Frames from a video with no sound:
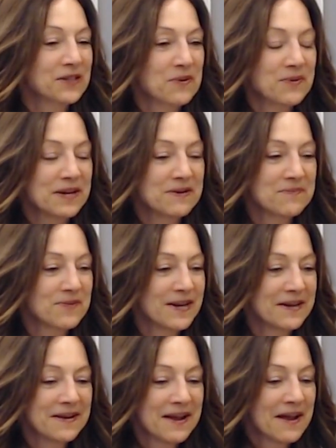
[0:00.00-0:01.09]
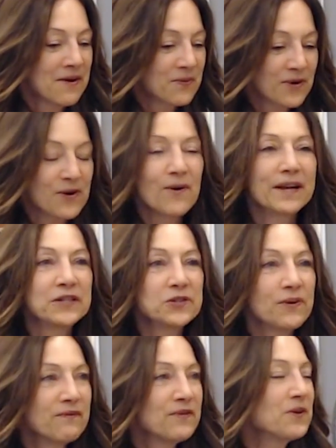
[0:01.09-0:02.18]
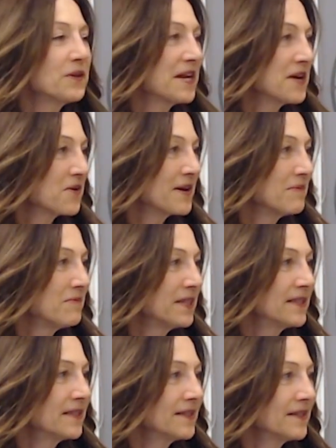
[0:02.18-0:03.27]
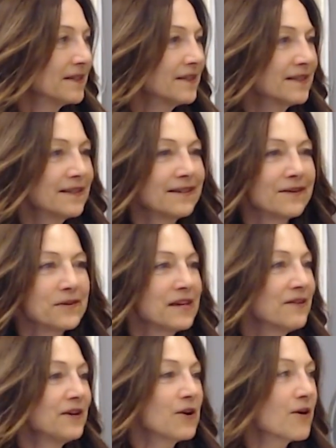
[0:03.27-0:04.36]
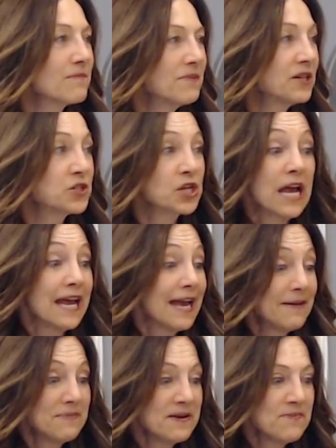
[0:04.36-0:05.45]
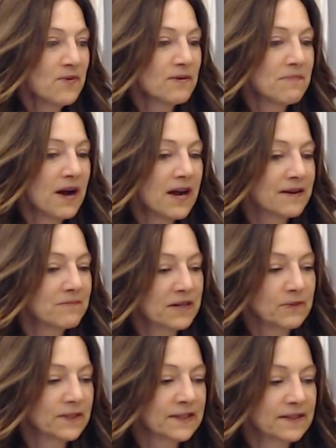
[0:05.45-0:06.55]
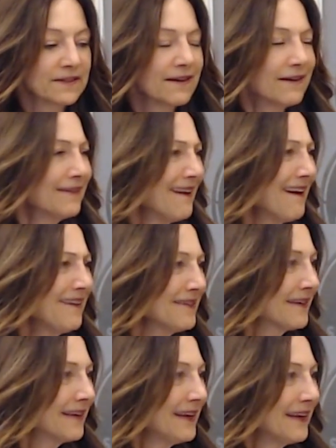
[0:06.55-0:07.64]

So we were going into a few of the area businesses, giving our pitch, and people were buying, but it was not,